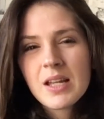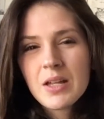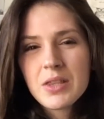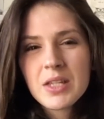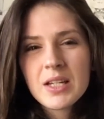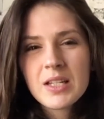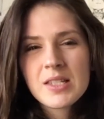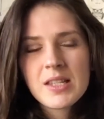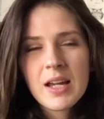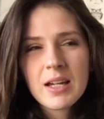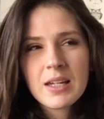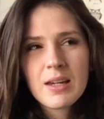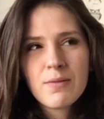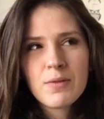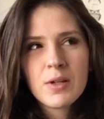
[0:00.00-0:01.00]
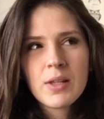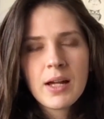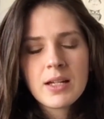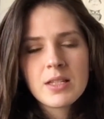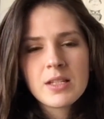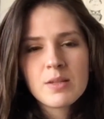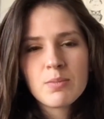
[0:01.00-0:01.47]
I think it's like, if you
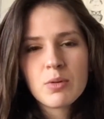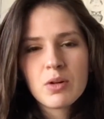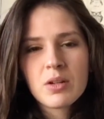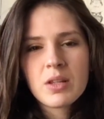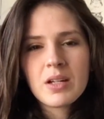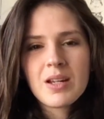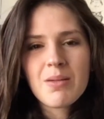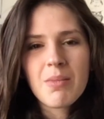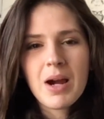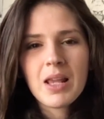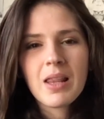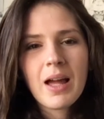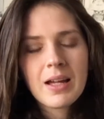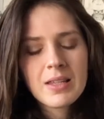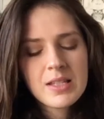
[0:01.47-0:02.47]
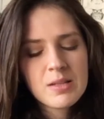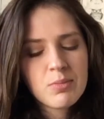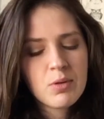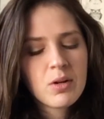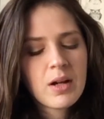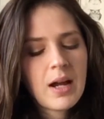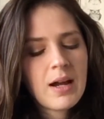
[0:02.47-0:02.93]
like this book, then you might like this
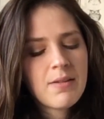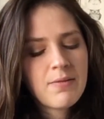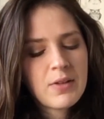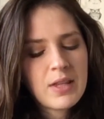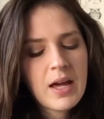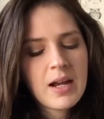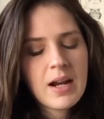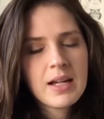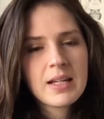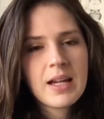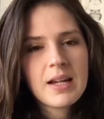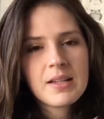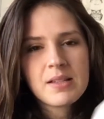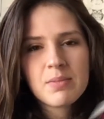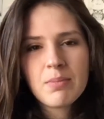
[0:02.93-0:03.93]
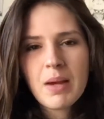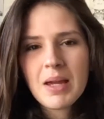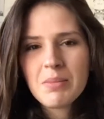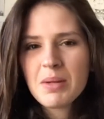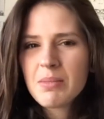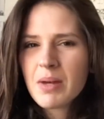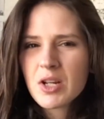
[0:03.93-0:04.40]
book, and for that I guess
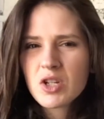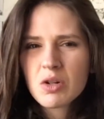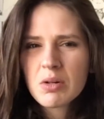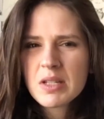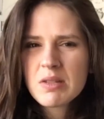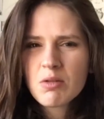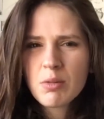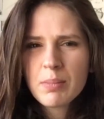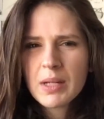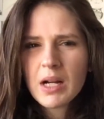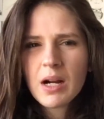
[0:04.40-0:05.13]
maybe my choice would be